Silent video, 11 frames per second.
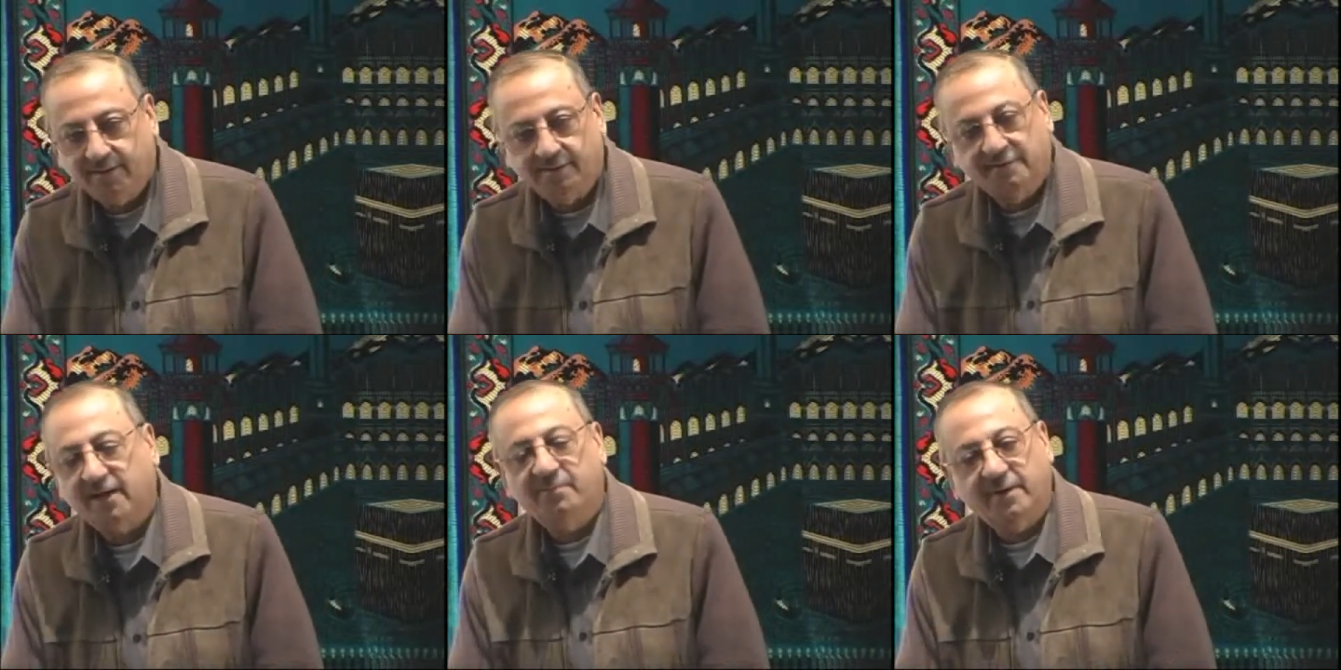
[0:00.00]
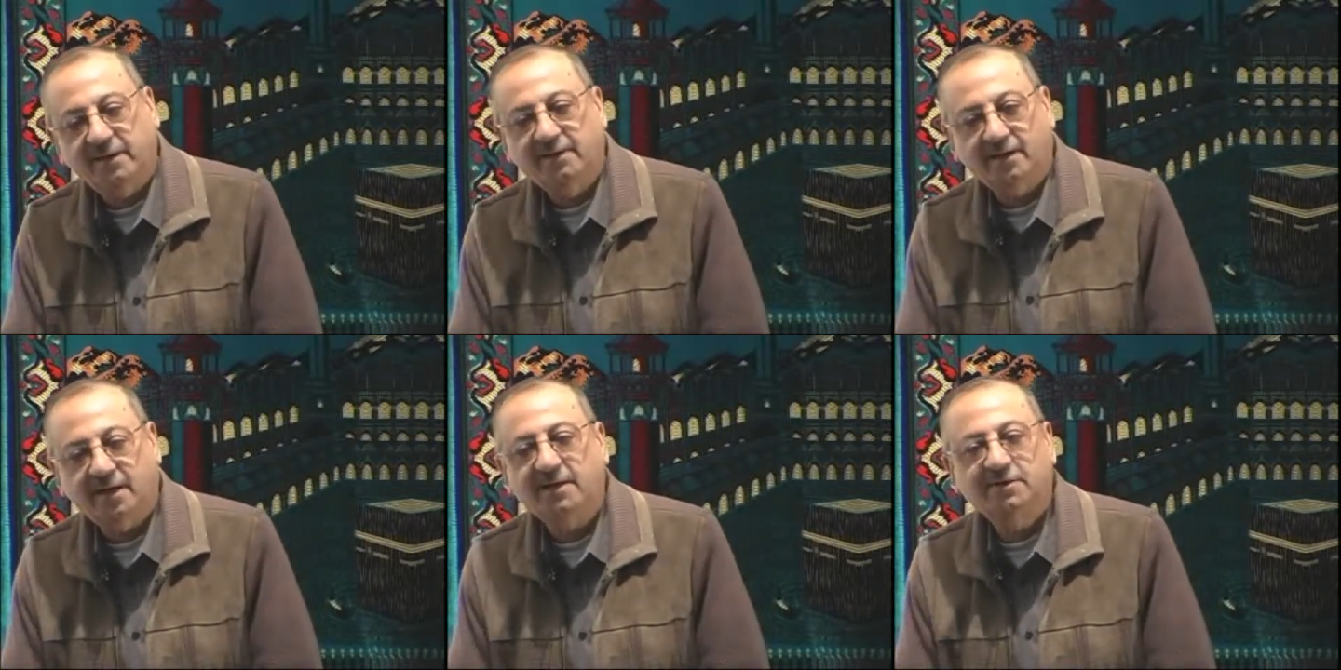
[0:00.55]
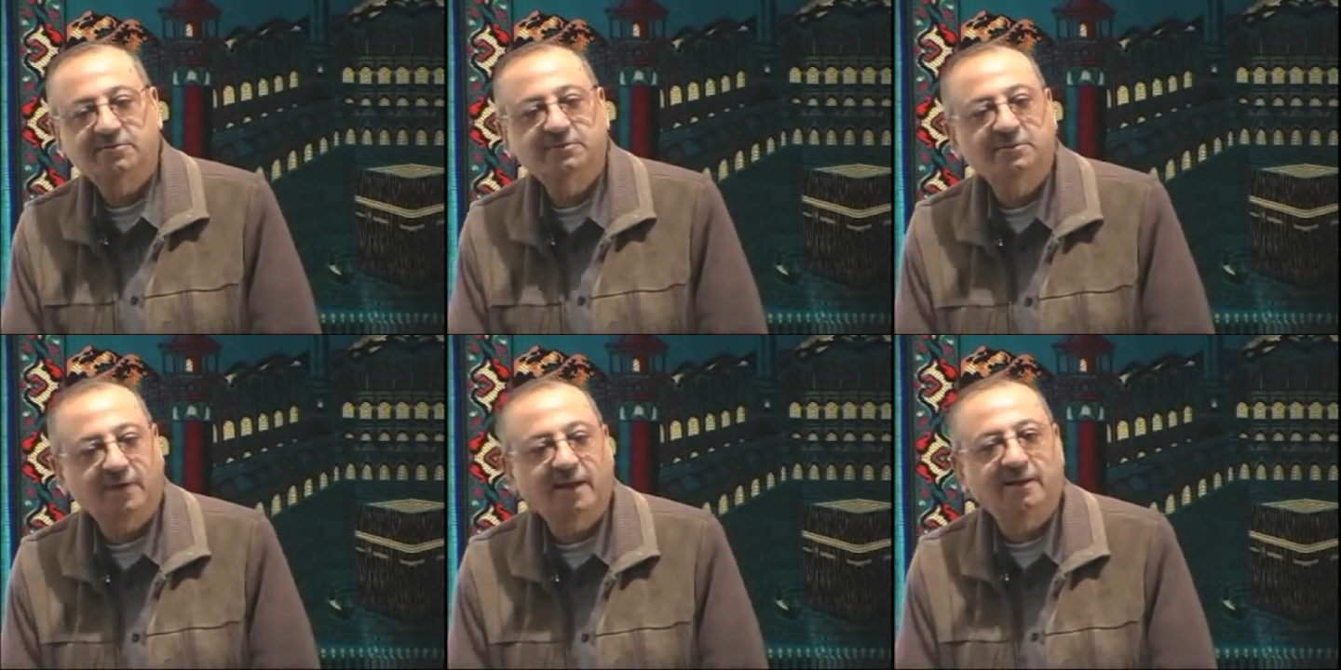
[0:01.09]
There are many relatives.
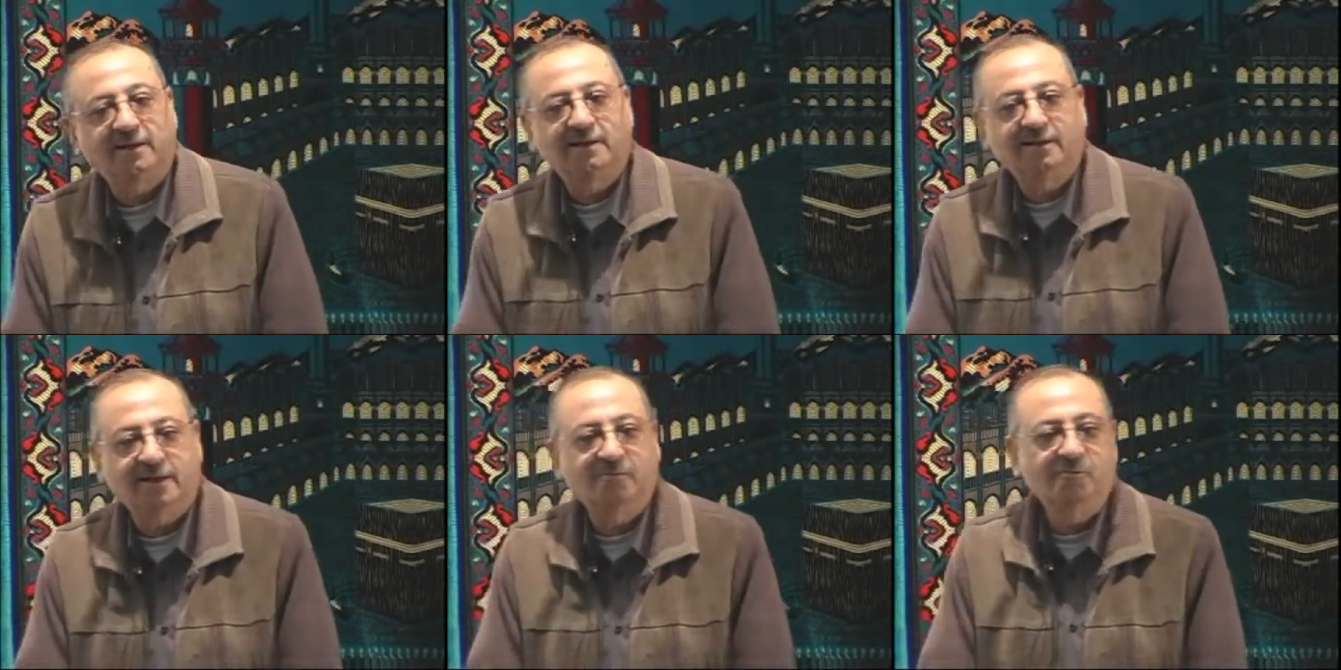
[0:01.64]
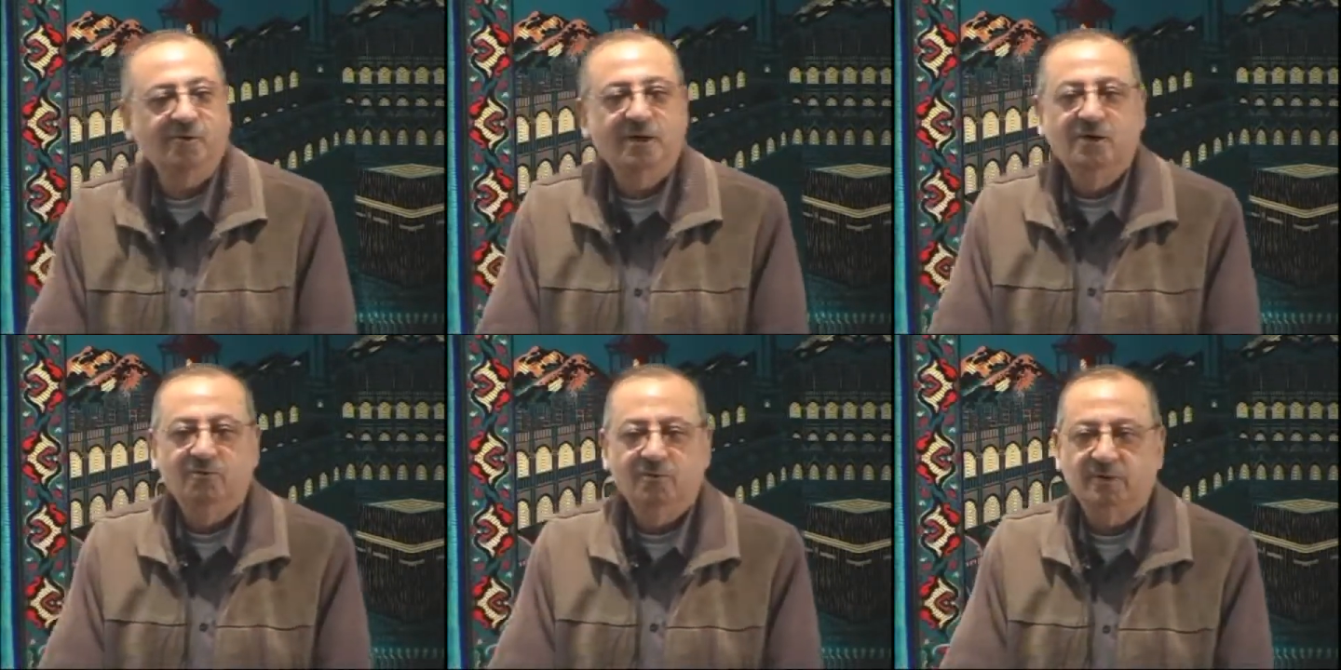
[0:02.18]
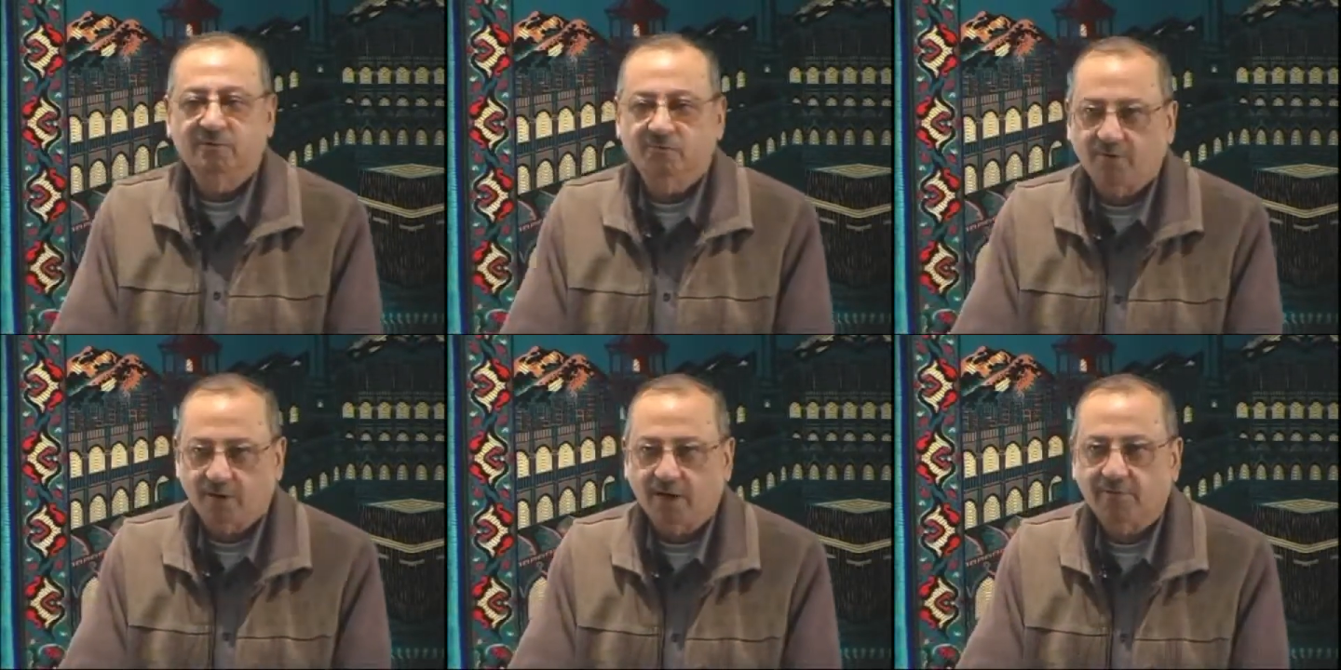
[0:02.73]
I live with
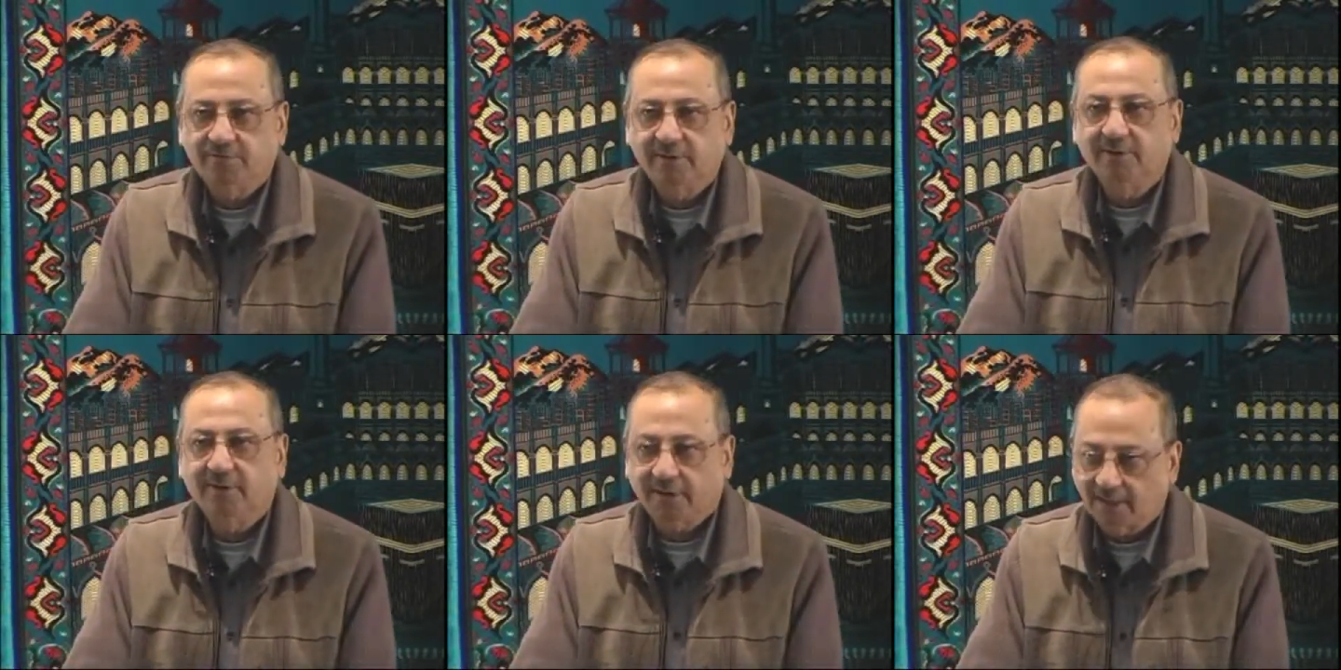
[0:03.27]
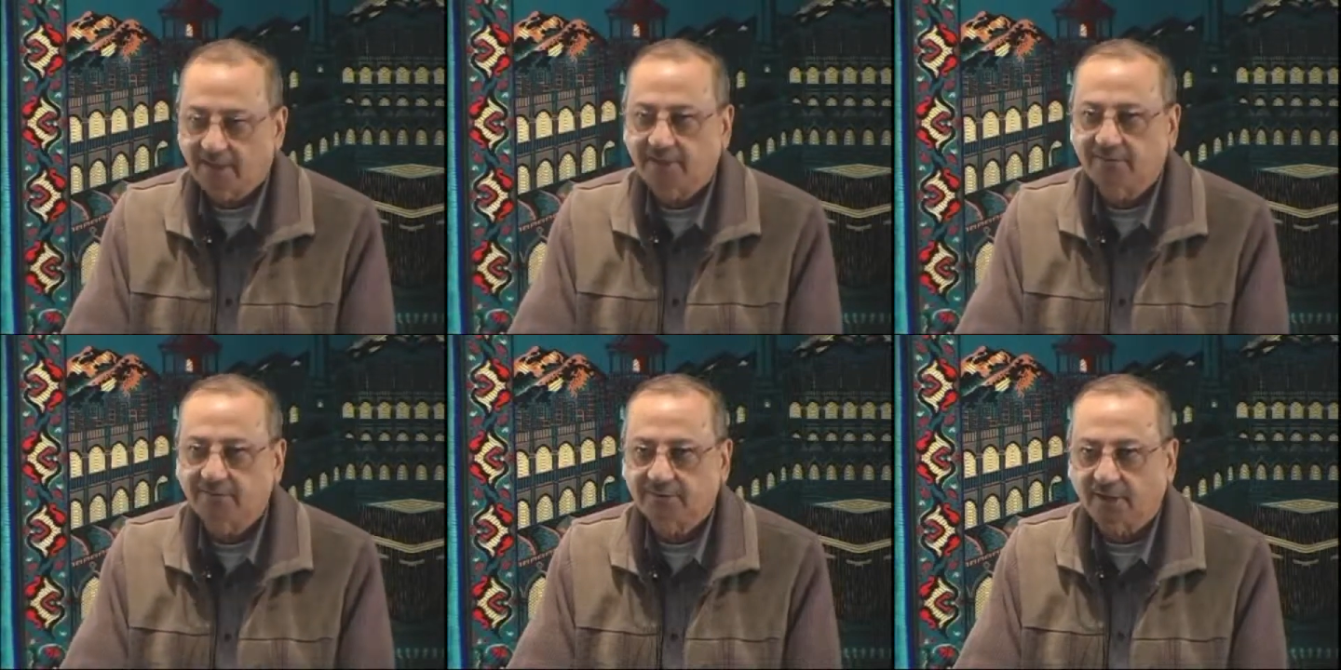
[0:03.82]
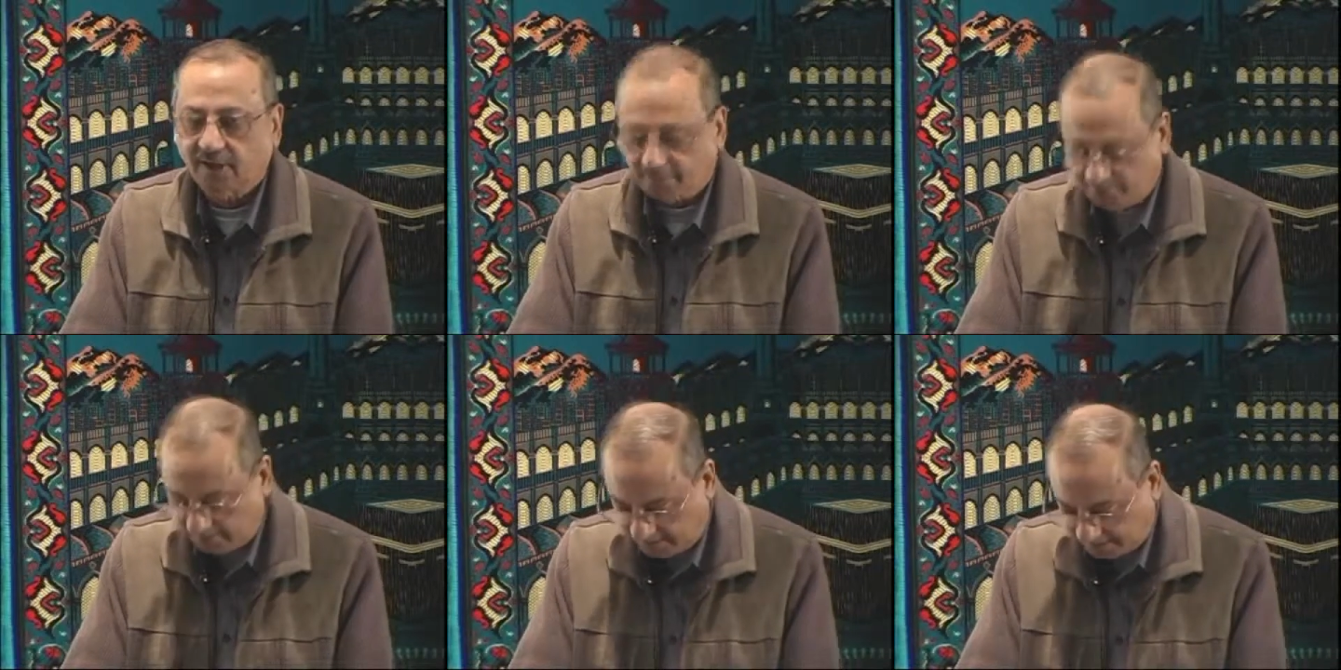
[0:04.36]
one of the relatives of
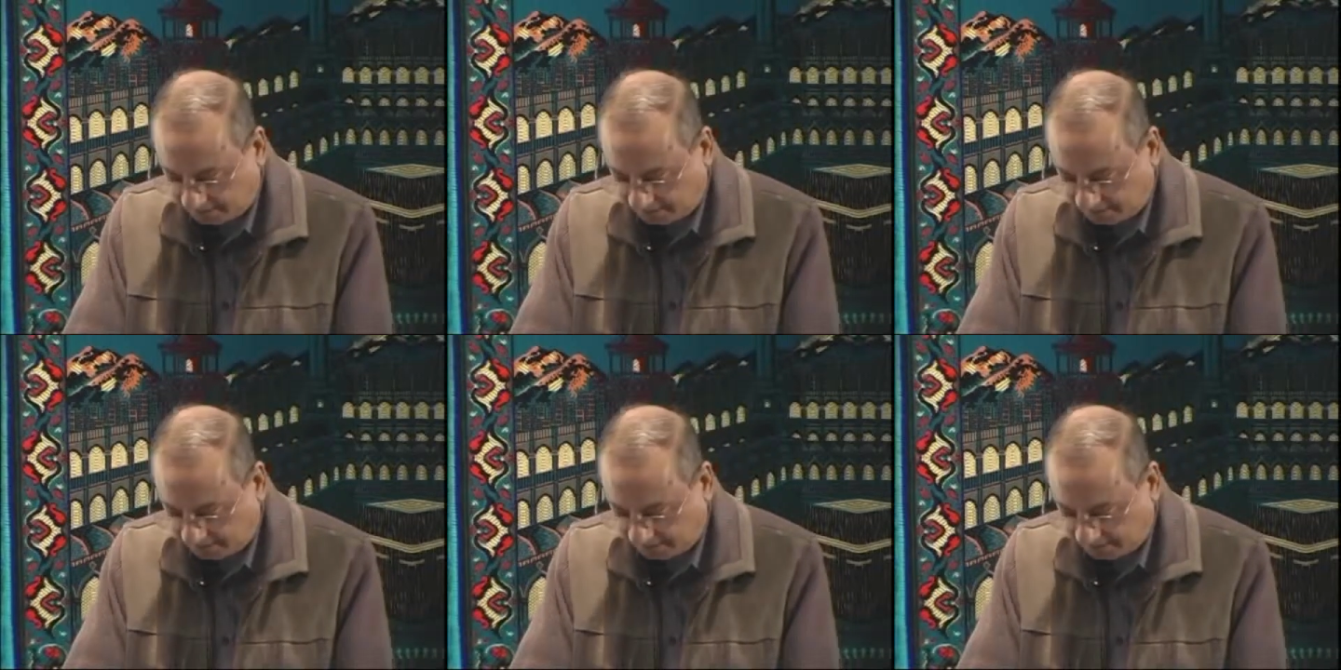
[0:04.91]
mine.